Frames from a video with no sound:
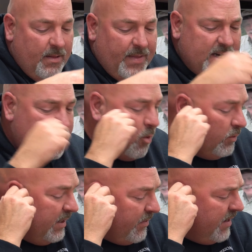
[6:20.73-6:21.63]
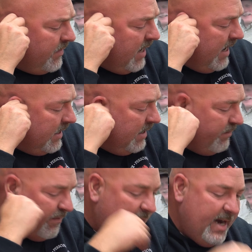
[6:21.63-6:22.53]
the only thing that I can
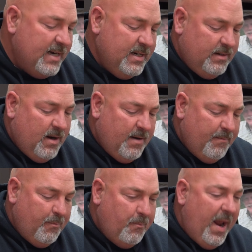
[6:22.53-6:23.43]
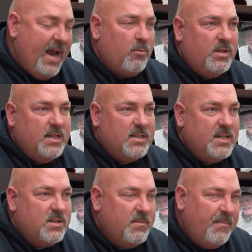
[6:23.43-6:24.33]
find bad with this
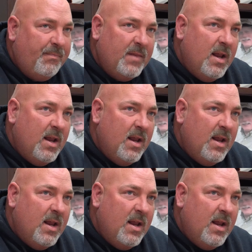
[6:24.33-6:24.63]
system.